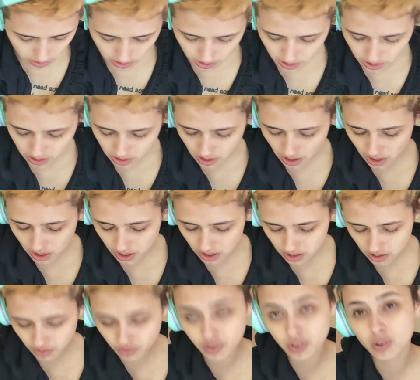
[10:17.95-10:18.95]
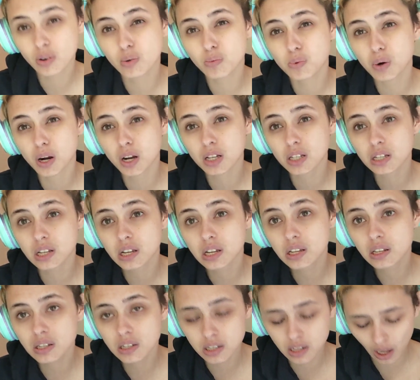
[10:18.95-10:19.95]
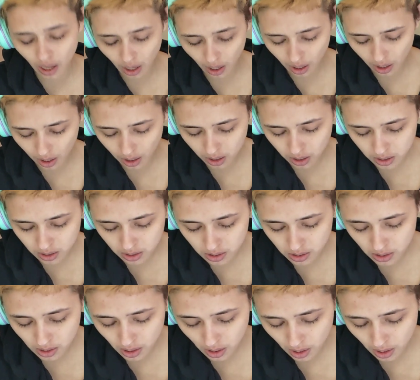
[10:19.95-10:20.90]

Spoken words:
was a difficult process. And